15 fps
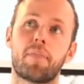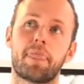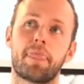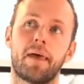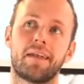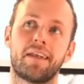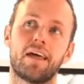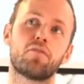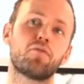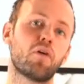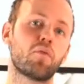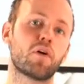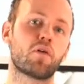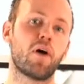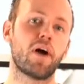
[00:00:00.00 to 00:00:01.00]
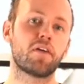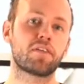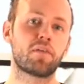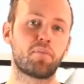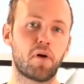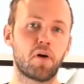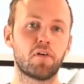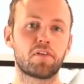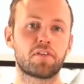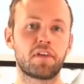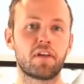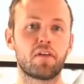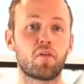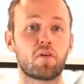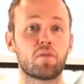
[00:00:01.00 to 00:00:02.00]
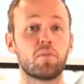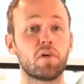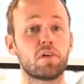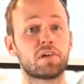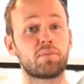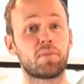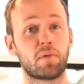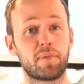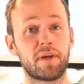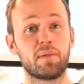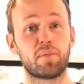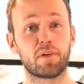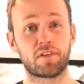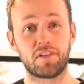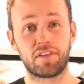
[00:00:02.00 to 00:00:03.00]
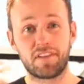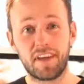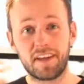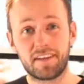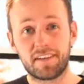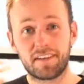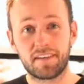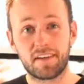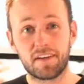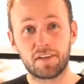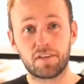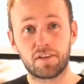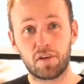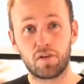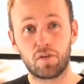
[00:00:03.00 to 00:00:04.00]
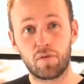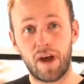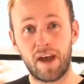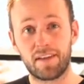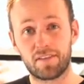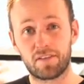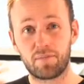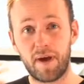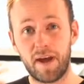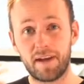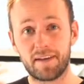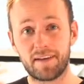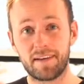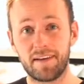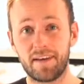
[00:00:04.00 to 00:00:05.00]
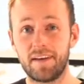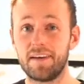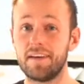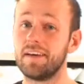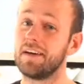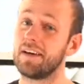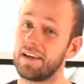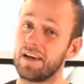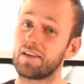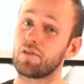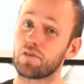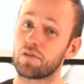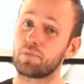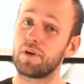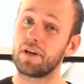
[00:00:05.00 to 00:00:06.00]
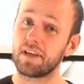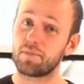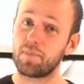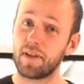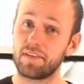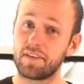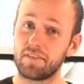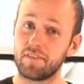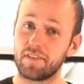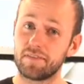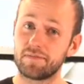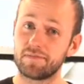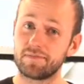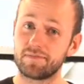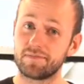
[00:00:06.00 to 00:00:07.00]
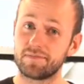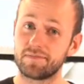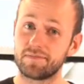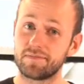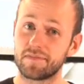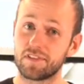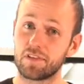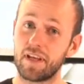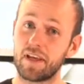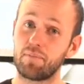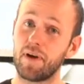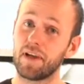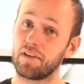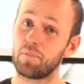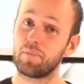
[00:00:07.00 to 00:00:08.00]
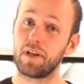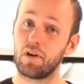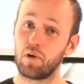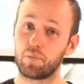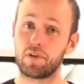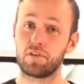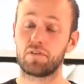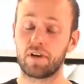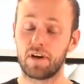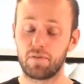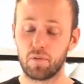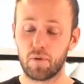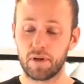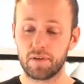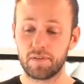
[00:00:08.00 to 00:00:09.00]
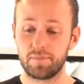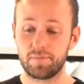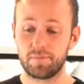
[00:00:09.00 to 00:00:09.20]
That one requires a person or multiple people to sit to answer back. That's also pretty expensive. So that might not be the option for everyone.